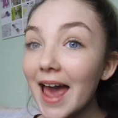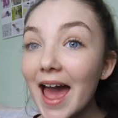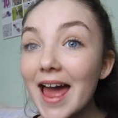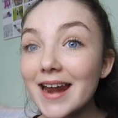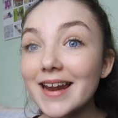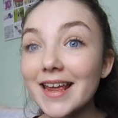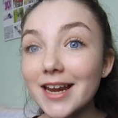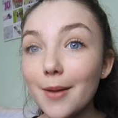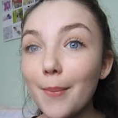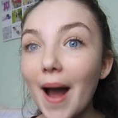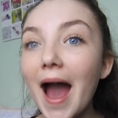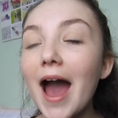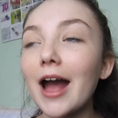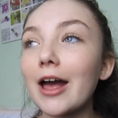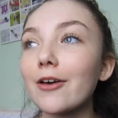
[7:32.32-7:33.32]
10 in a
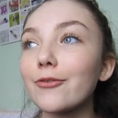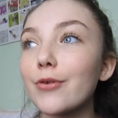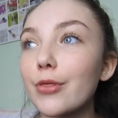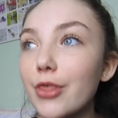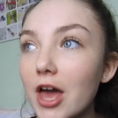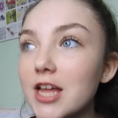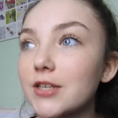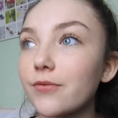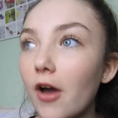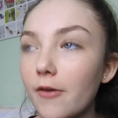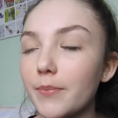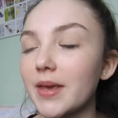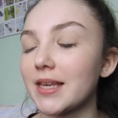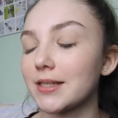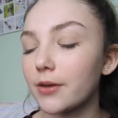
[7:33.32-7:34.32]
pack for
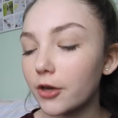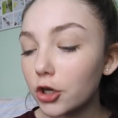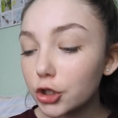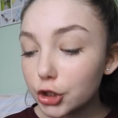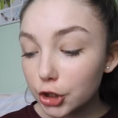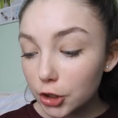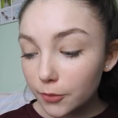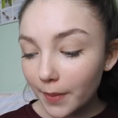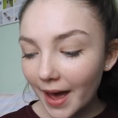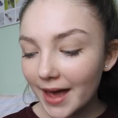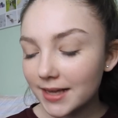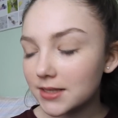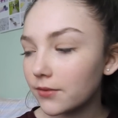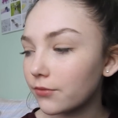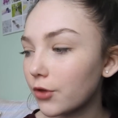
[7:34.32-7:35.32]
35p, so I got 2
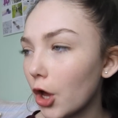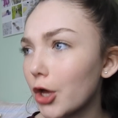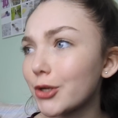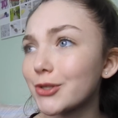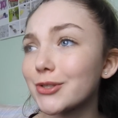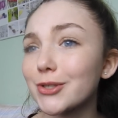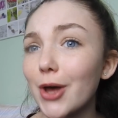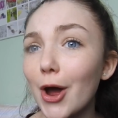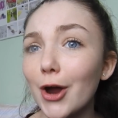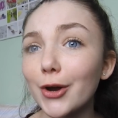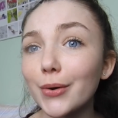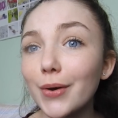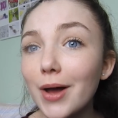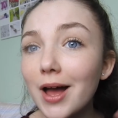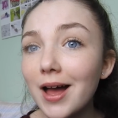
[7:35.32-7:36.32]
packs of those.
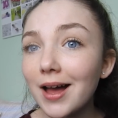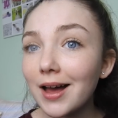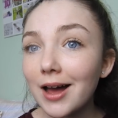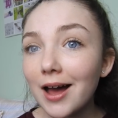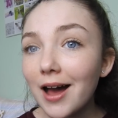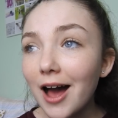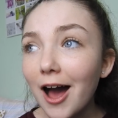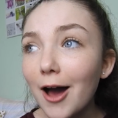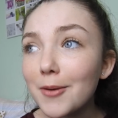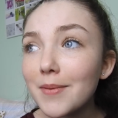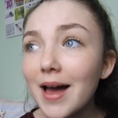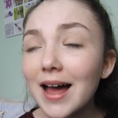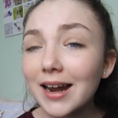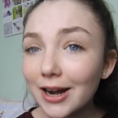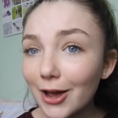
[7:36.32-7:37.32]
So
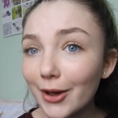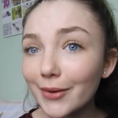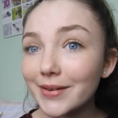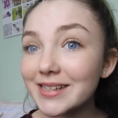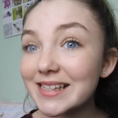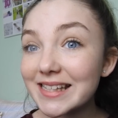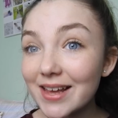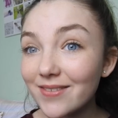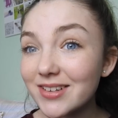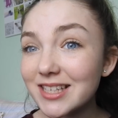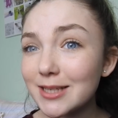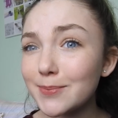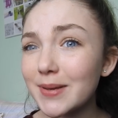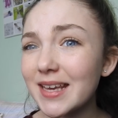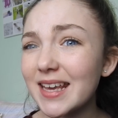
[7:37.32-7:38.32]
hello,
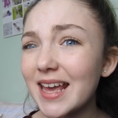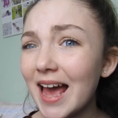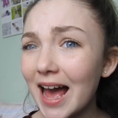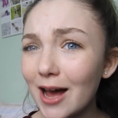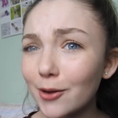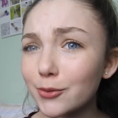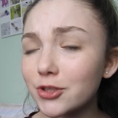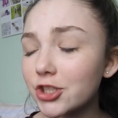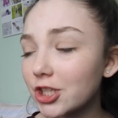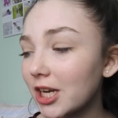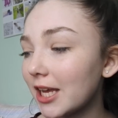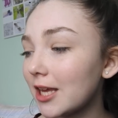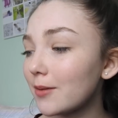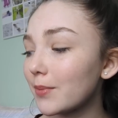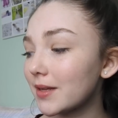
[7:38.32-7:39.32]
70p, how
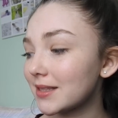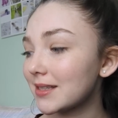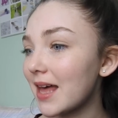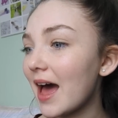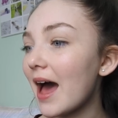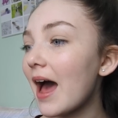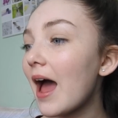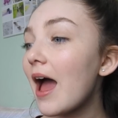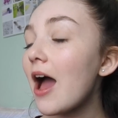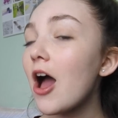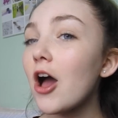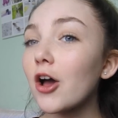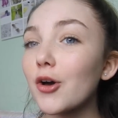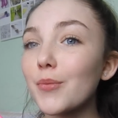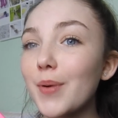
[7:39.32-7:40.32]
cheap is that
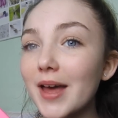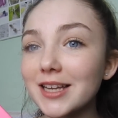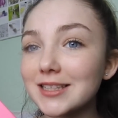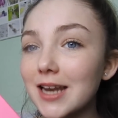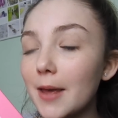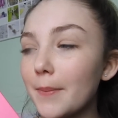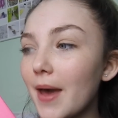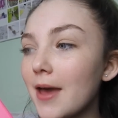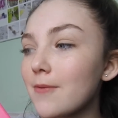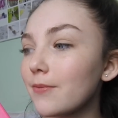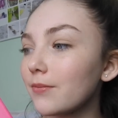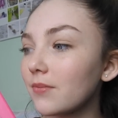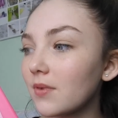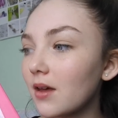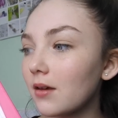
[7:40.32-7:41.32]
compared to like
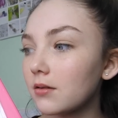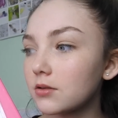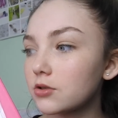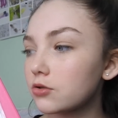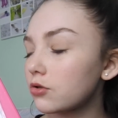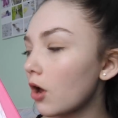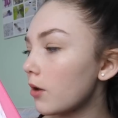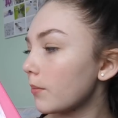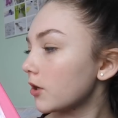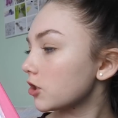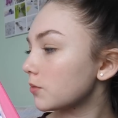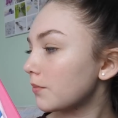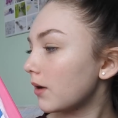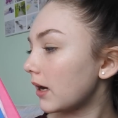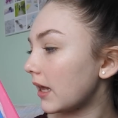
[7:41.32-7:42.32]
paying so
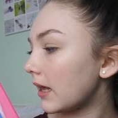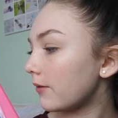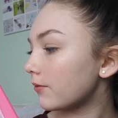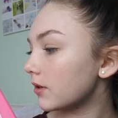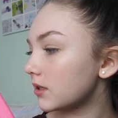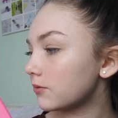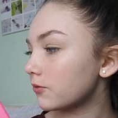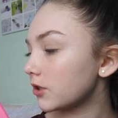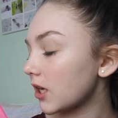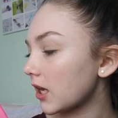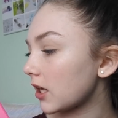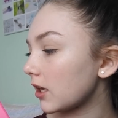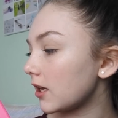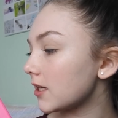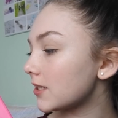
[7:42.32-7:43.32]
much money? It's
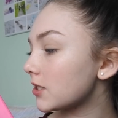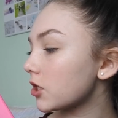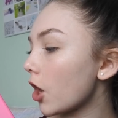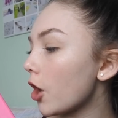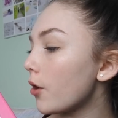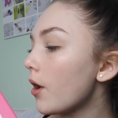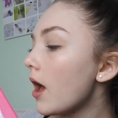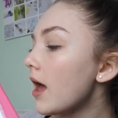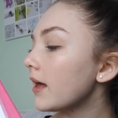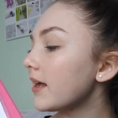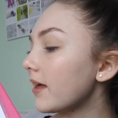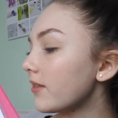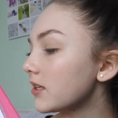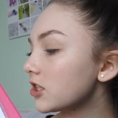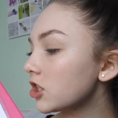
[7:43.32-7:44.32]
ridiculous. So
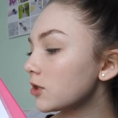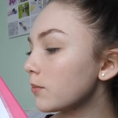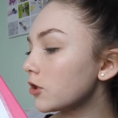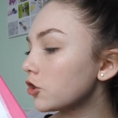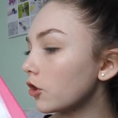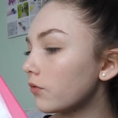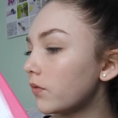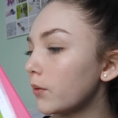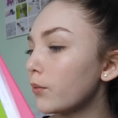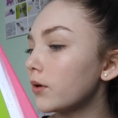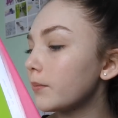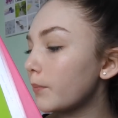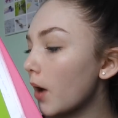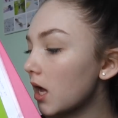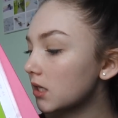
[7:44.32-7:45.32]
yeah, this is just my geography
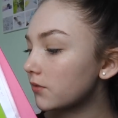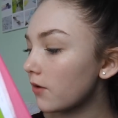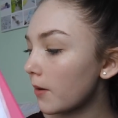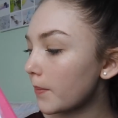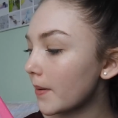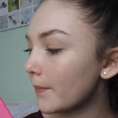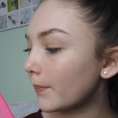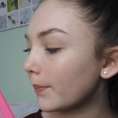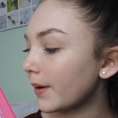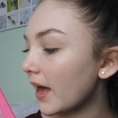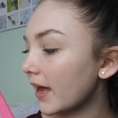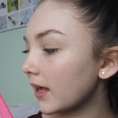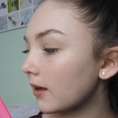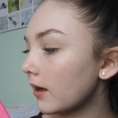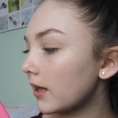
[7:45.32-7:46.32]
one. Parts of it are a bit
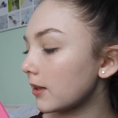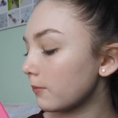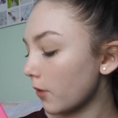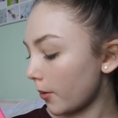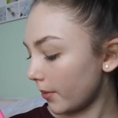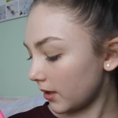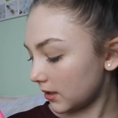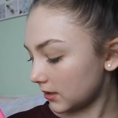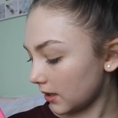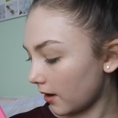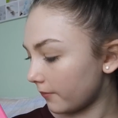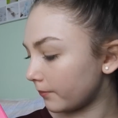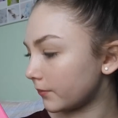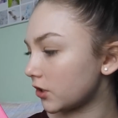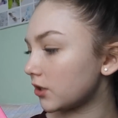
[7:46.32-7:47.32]
blank at the moment, so
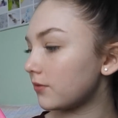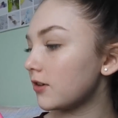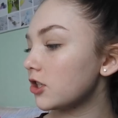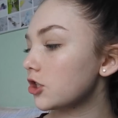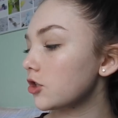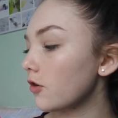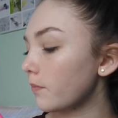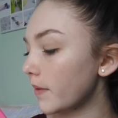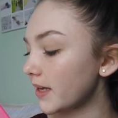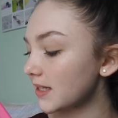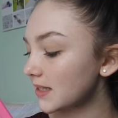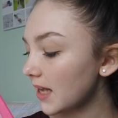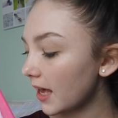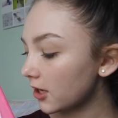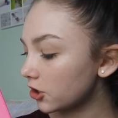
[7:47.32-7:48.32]
I'm just finishing off my
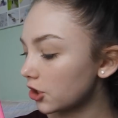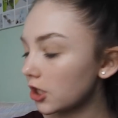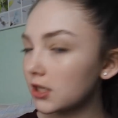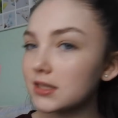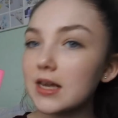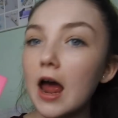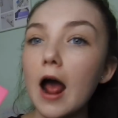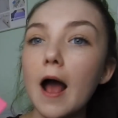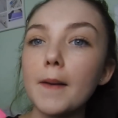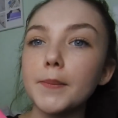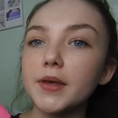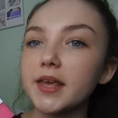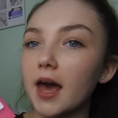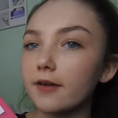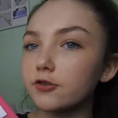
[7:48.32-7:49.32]
sections.
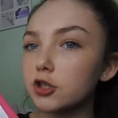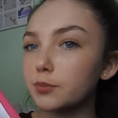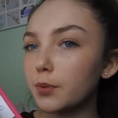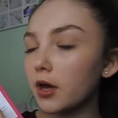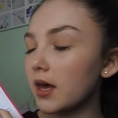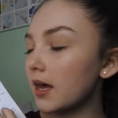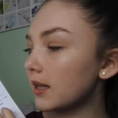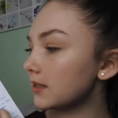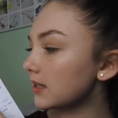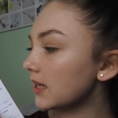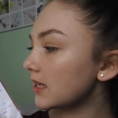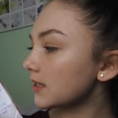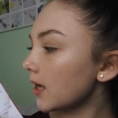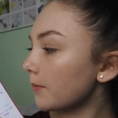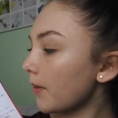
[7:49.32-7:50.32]
But yeah, I've just put in
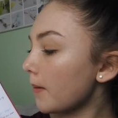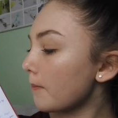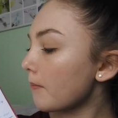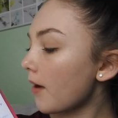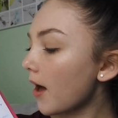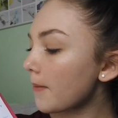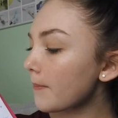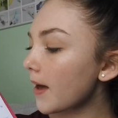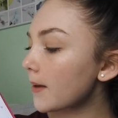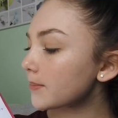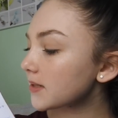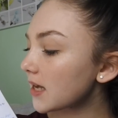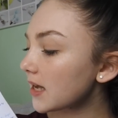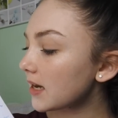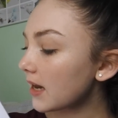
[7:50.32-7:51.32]
things like my mind
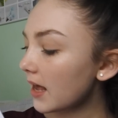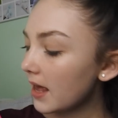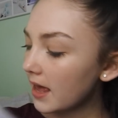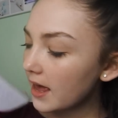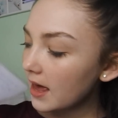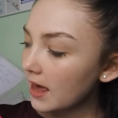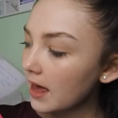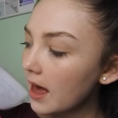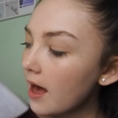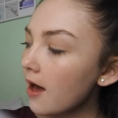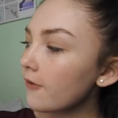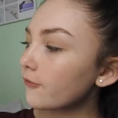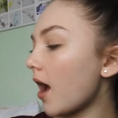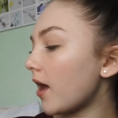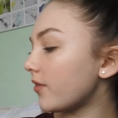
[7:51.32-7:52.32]
maps in here.
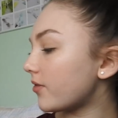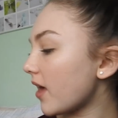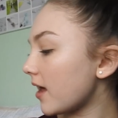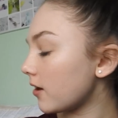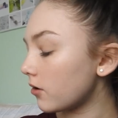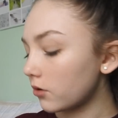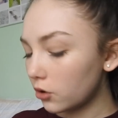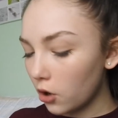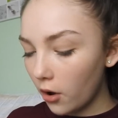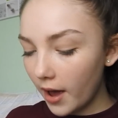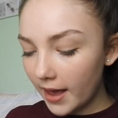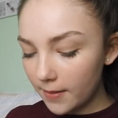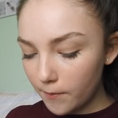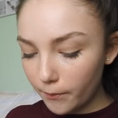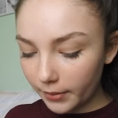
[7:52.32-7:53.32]
I then got
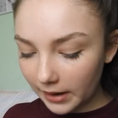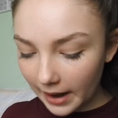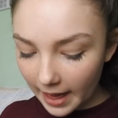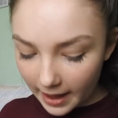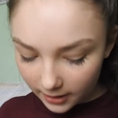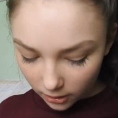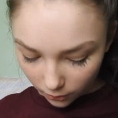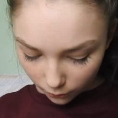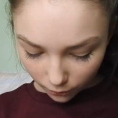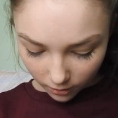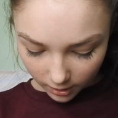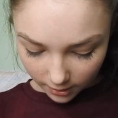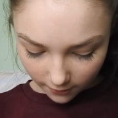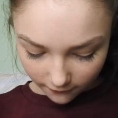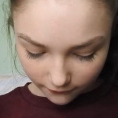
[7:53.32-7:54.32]
a black
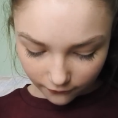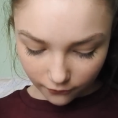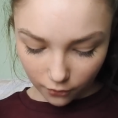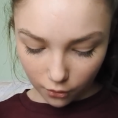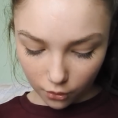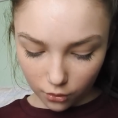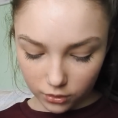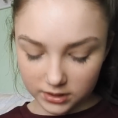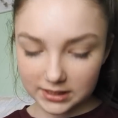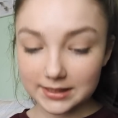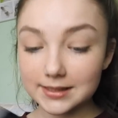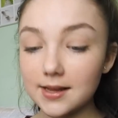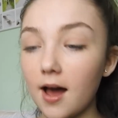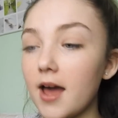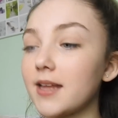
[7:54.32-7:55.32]
one for
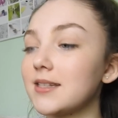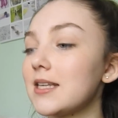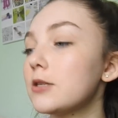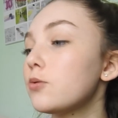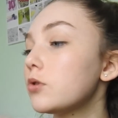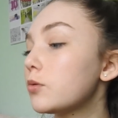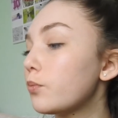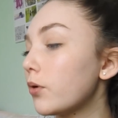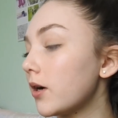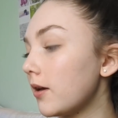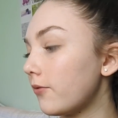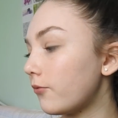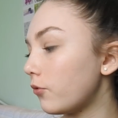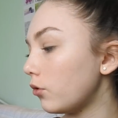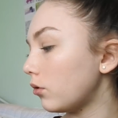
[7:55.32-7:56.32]
science. This one's
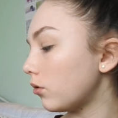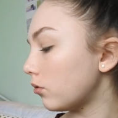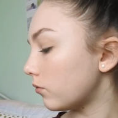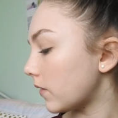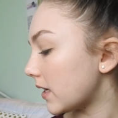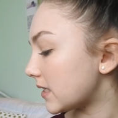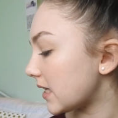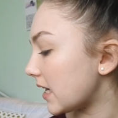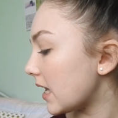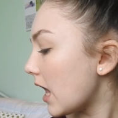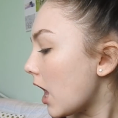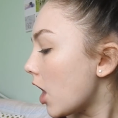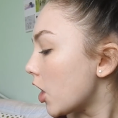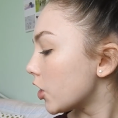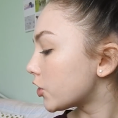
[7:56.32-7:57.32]
pretty full already,
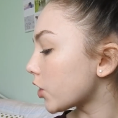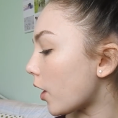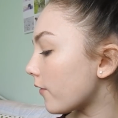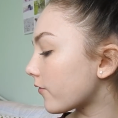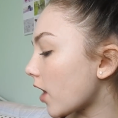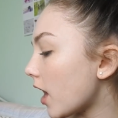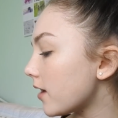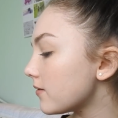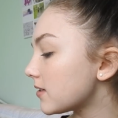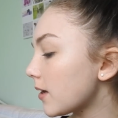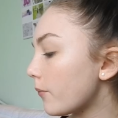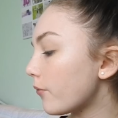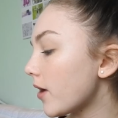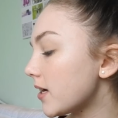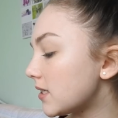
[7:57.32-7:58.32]
so I've kind of
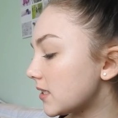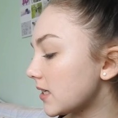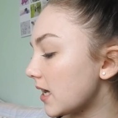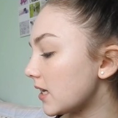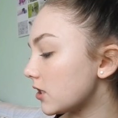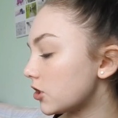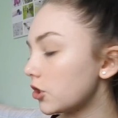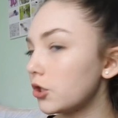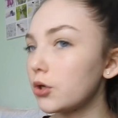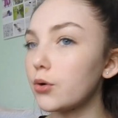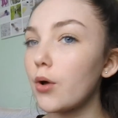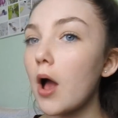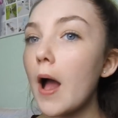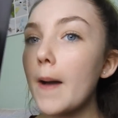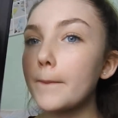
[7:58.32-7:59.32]
separated it
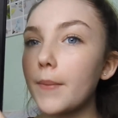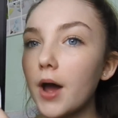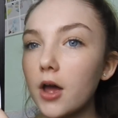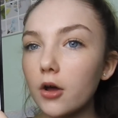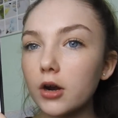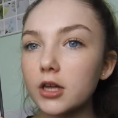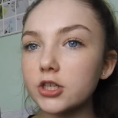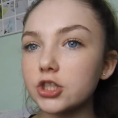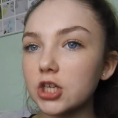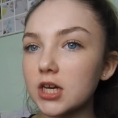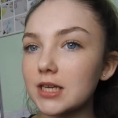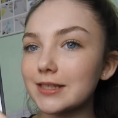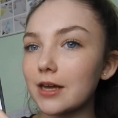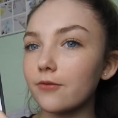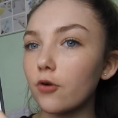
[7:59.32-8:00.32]
into
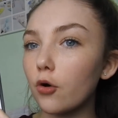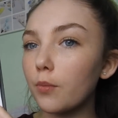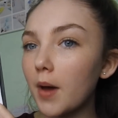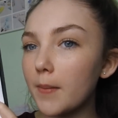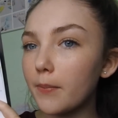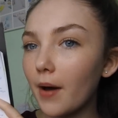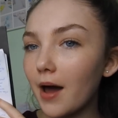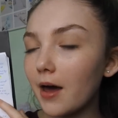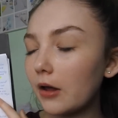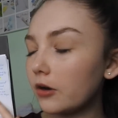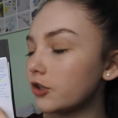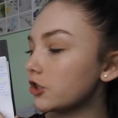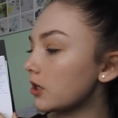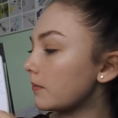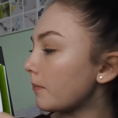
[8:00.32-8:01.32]
biology. So I've got all my
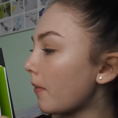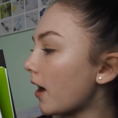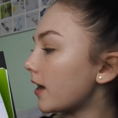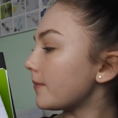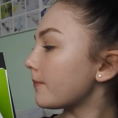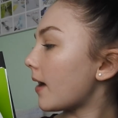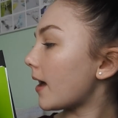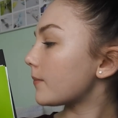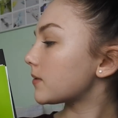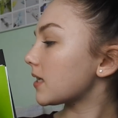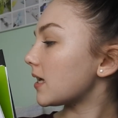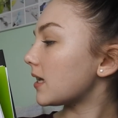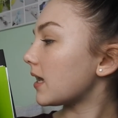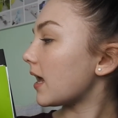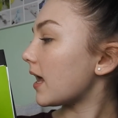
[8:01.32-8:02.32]
biology mind maps
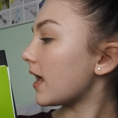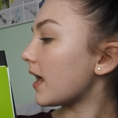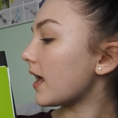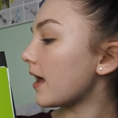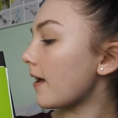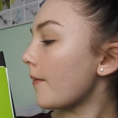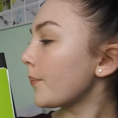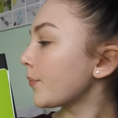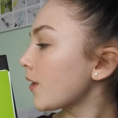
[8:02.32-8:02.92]
in here.